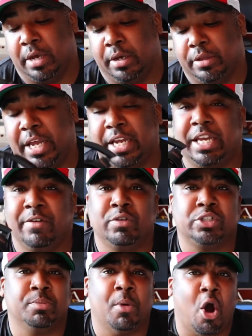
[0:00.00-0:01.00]
They give you
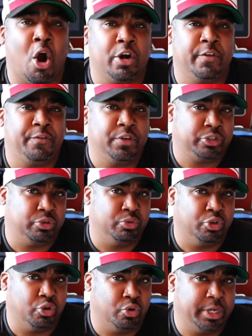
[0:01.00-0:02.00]
some artificial
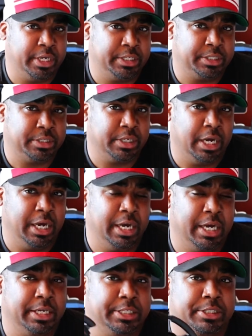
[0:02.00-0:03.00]
noise.
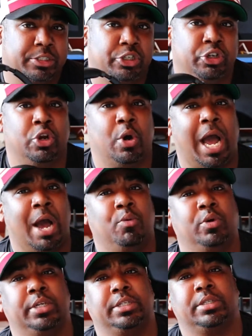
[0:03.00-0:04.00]
I
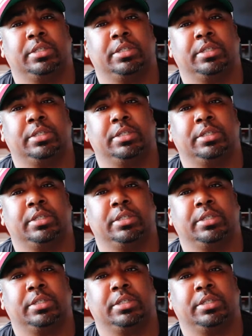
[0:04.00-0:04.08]
would